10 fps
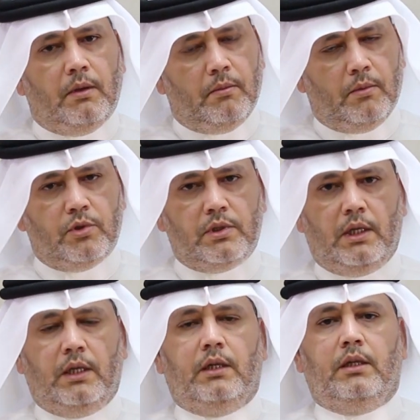most
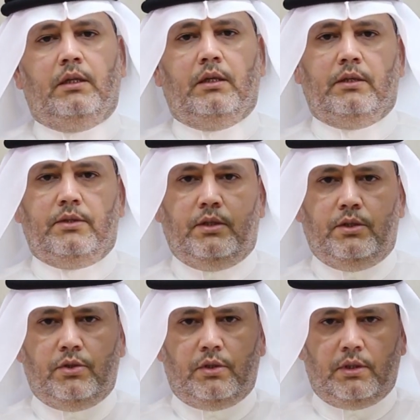likely the
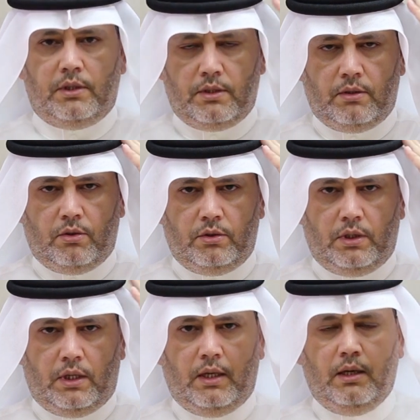seizure is
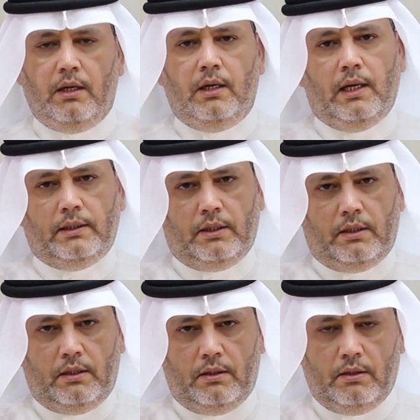contralateral